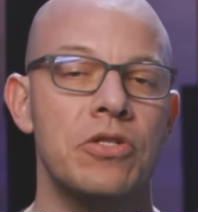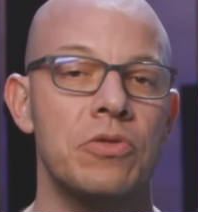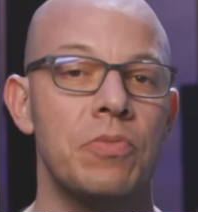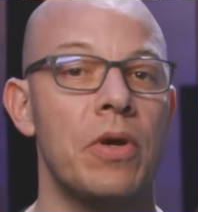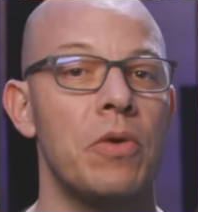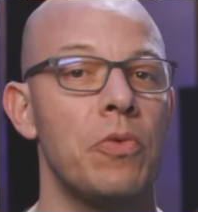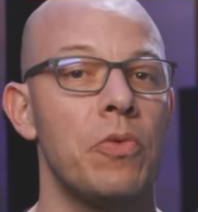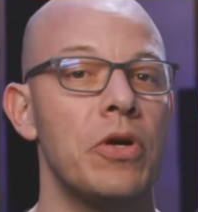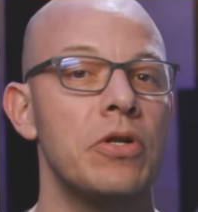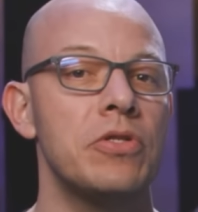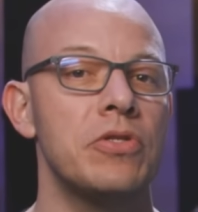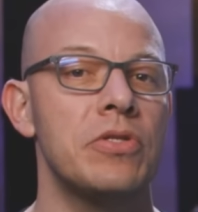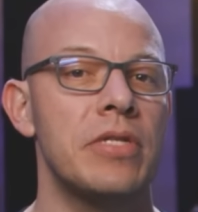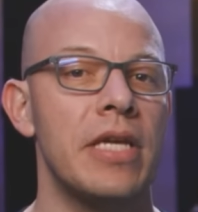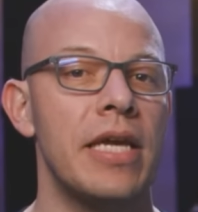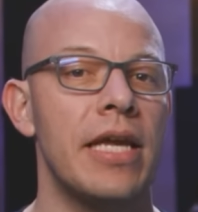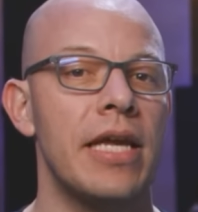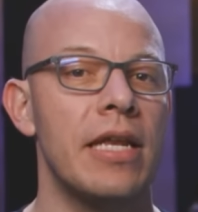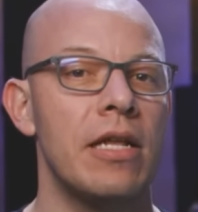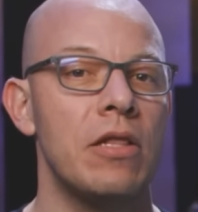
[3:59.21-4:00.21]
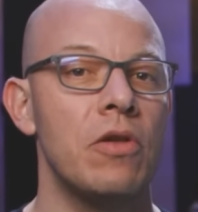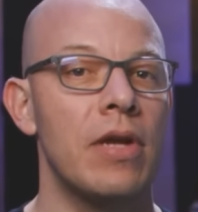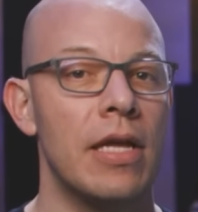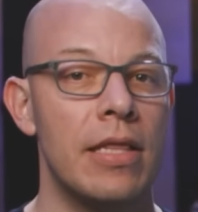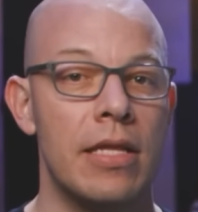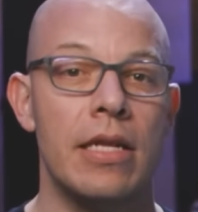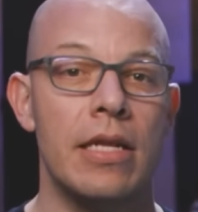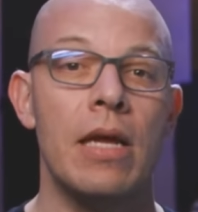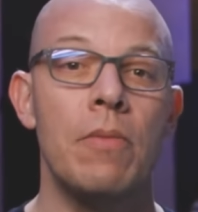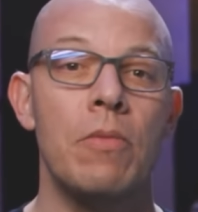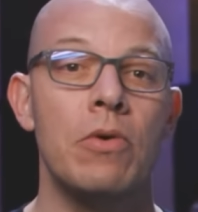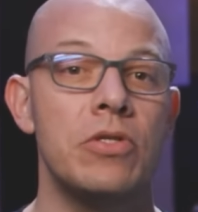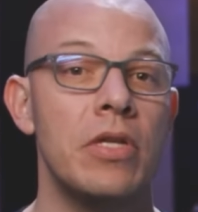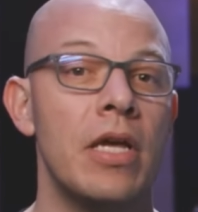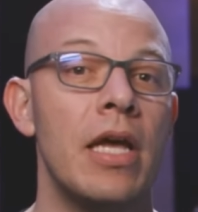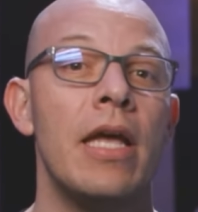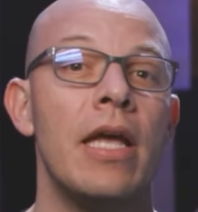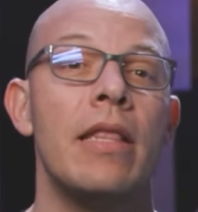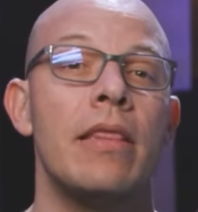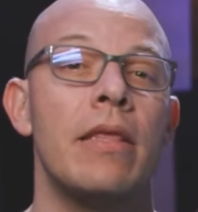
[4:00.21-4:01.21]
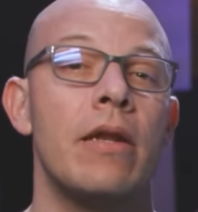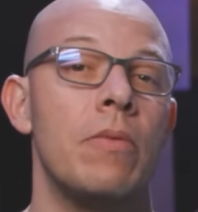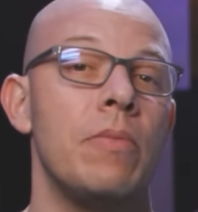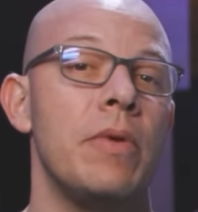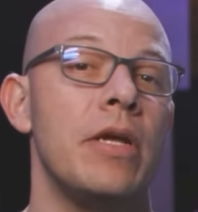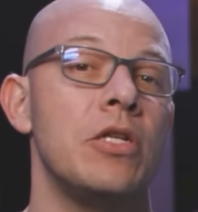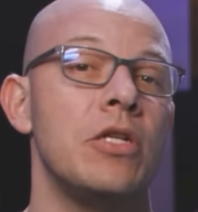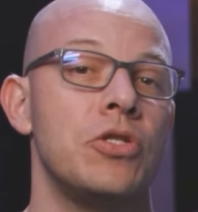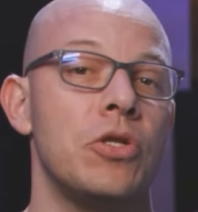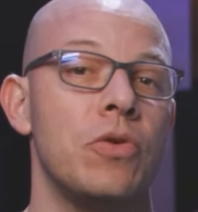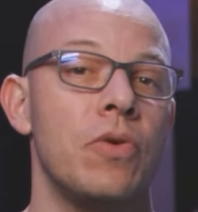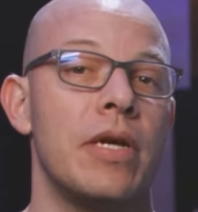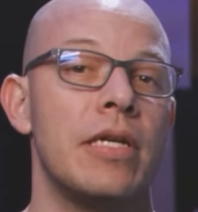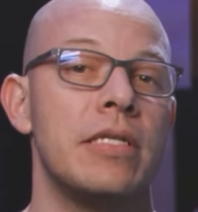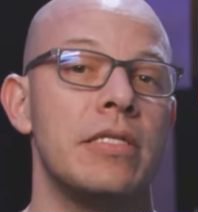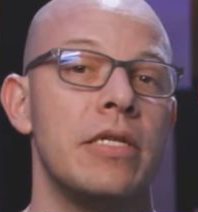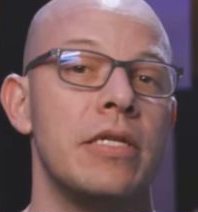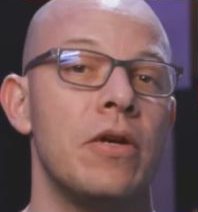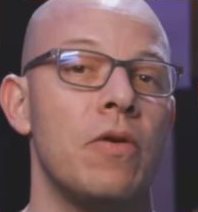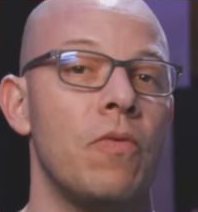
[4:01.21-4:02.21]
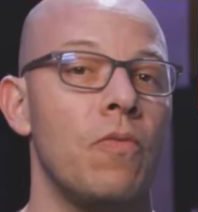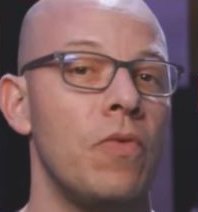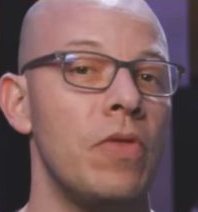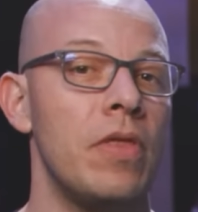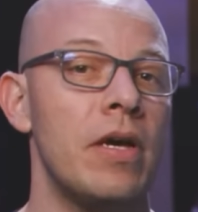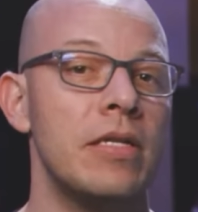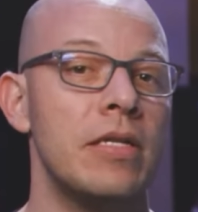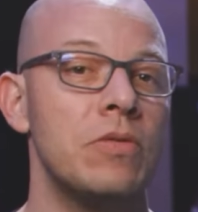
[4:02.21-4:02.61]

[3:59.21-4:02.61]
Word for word: they did show off a gaming demo of the X E two-based